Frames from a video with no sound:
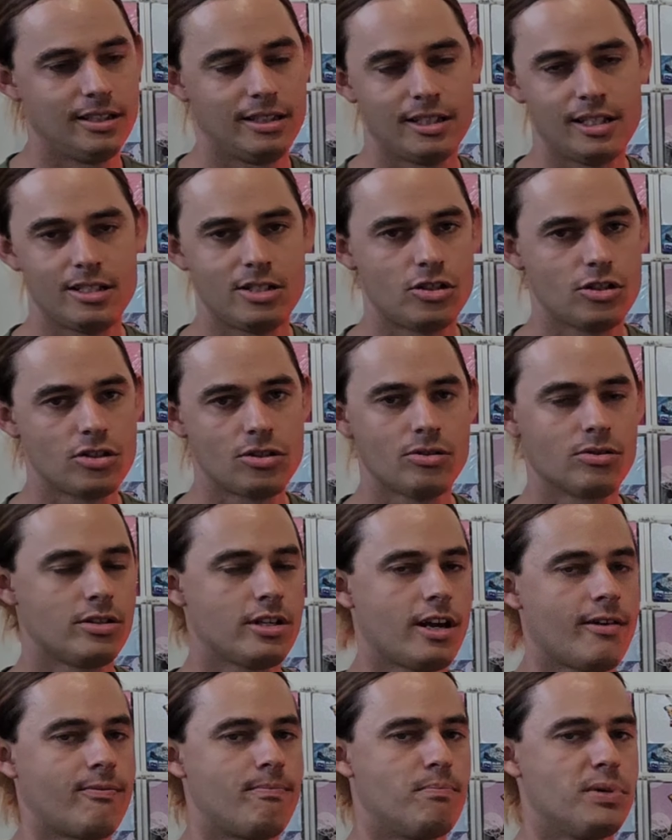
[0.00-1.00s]
There's just not
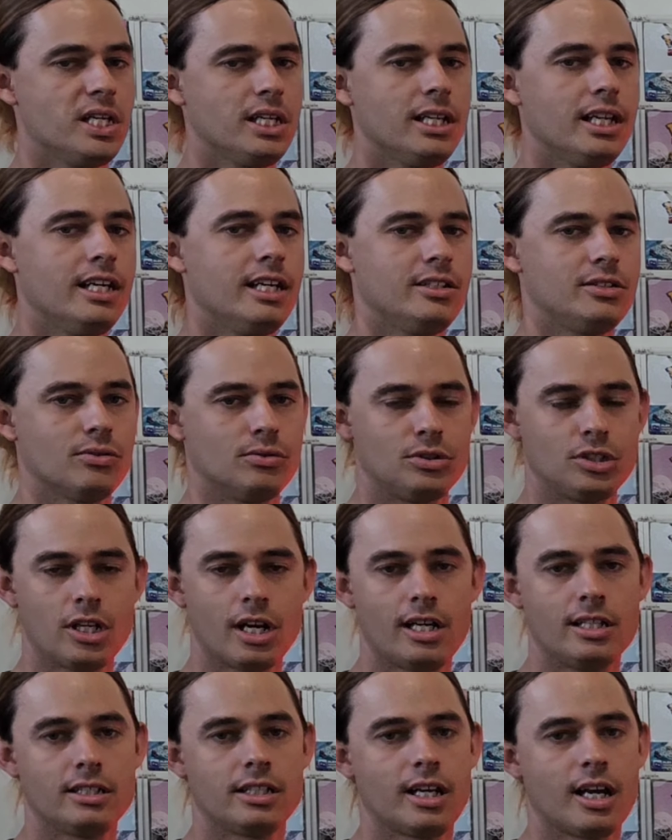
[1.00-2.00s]
enough big hits or
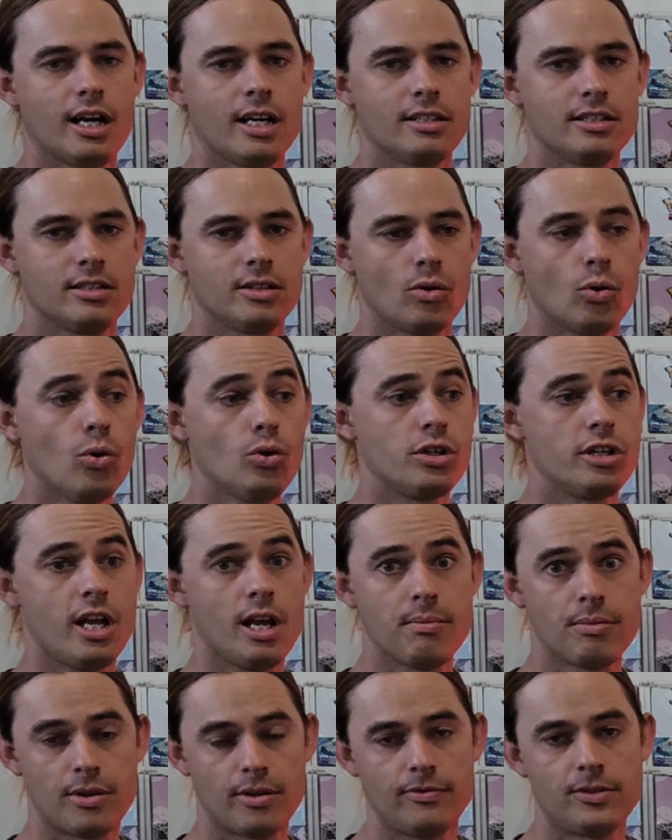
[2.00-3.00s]
chase cards or
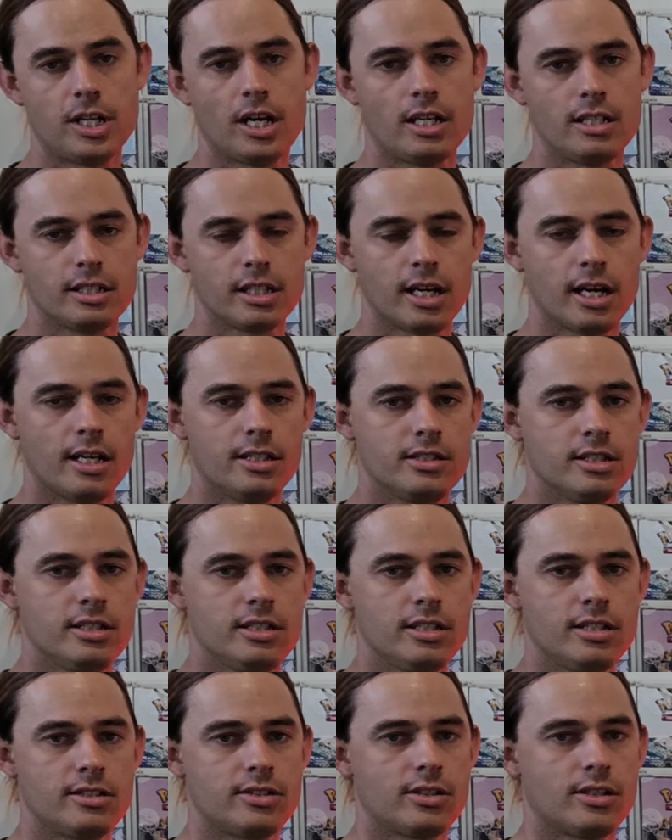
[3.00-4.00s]
depth of chase cards
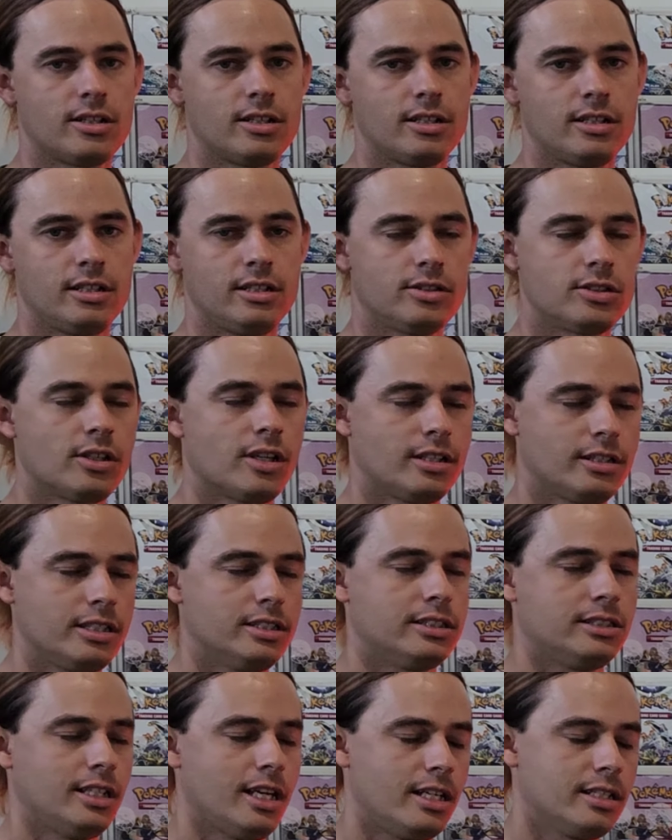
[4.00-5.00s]
inside
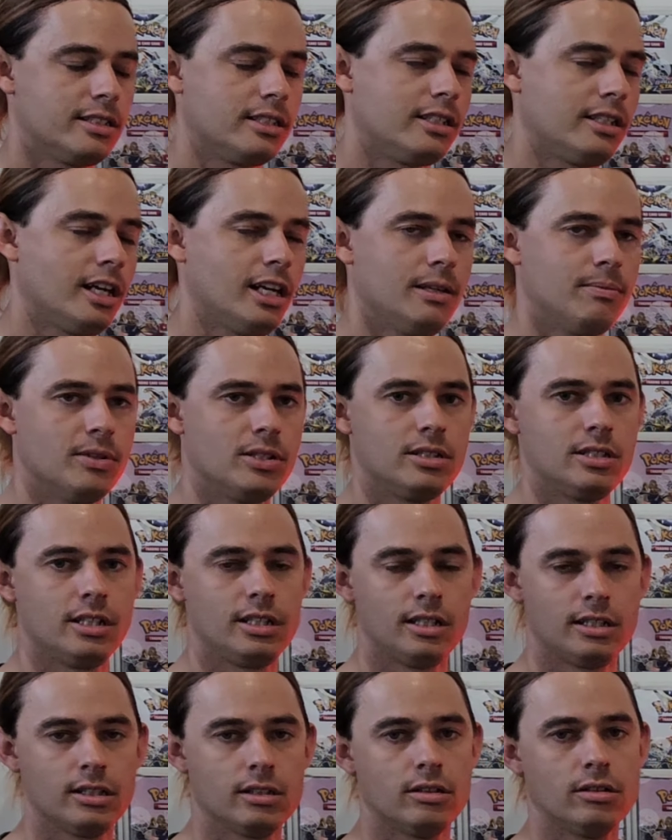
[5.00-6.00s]
this set to keep it
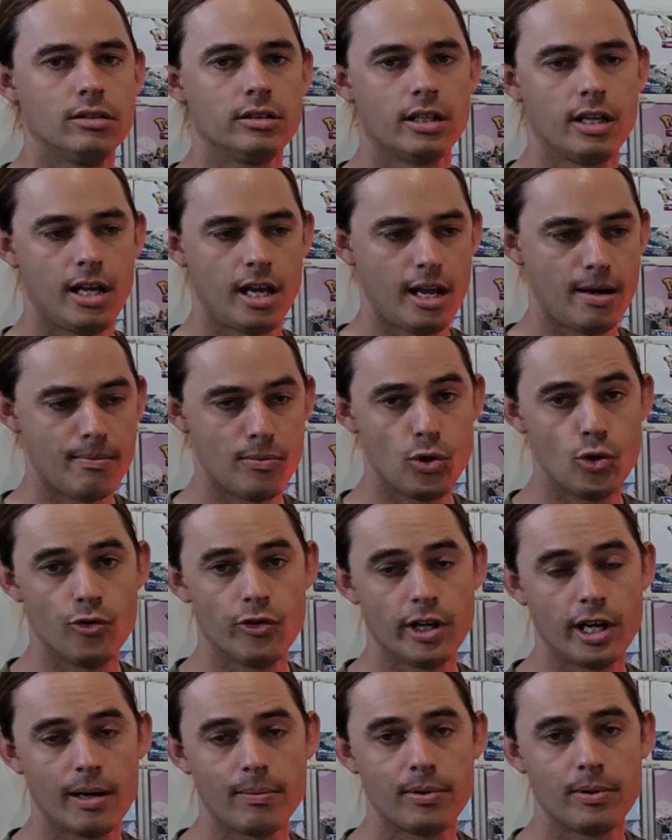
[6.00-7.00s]
ticking along and
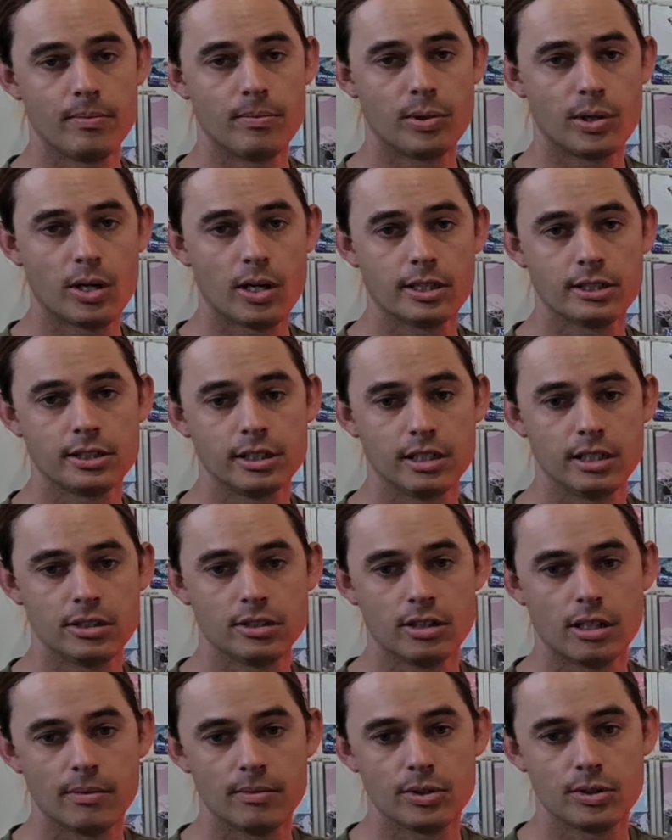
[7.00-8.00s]
move it up in price
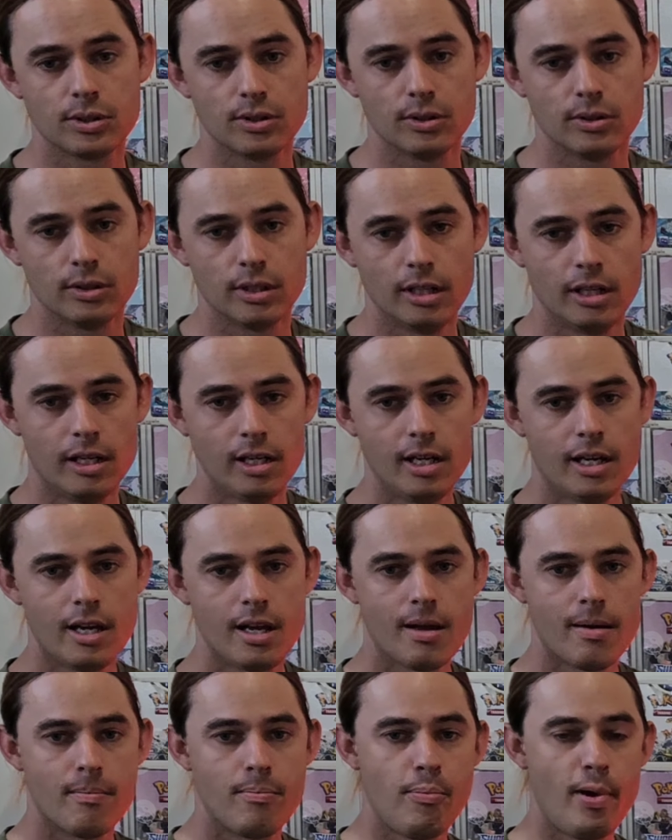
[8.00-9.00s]
anytime soon.
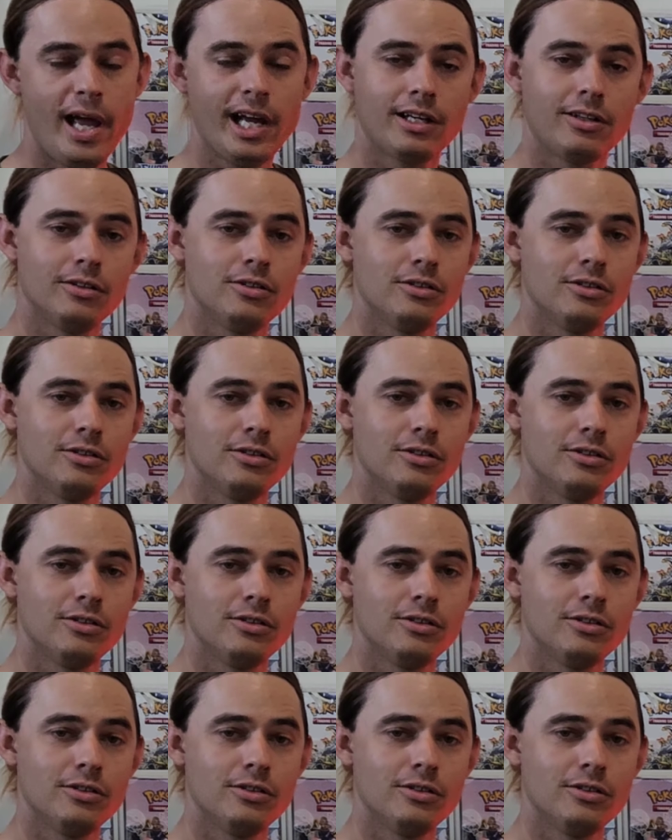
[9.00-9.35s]
Back